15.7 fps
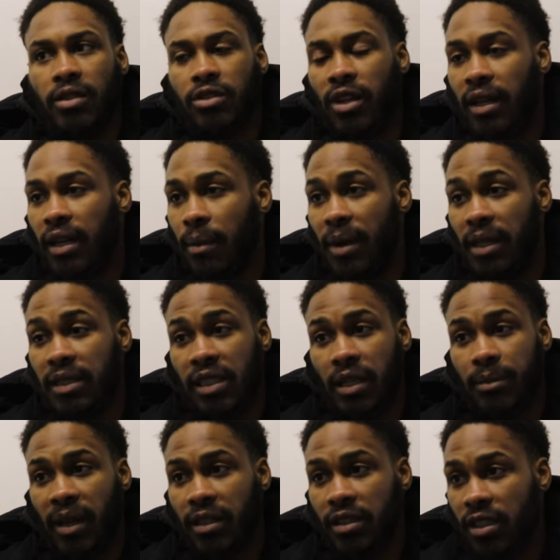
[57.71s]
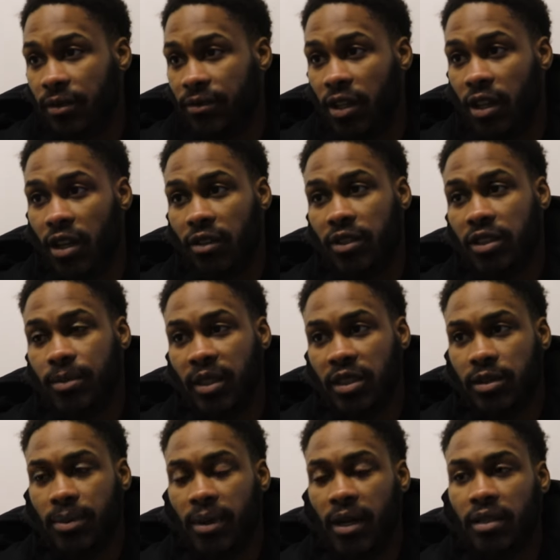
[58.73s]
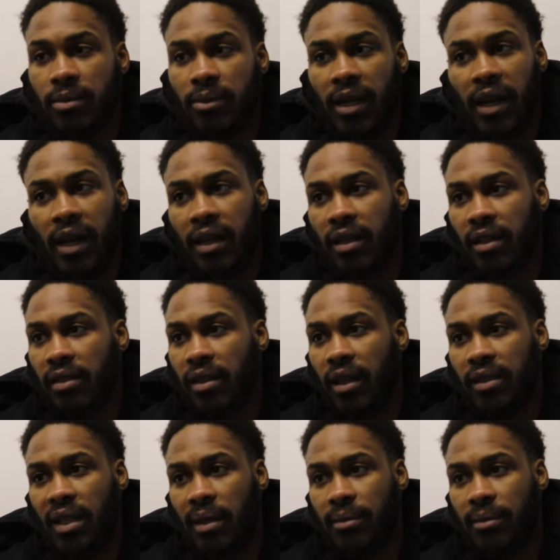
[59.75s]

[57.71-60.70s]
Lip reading: Try to get my teammates involved as much as possible. I had good things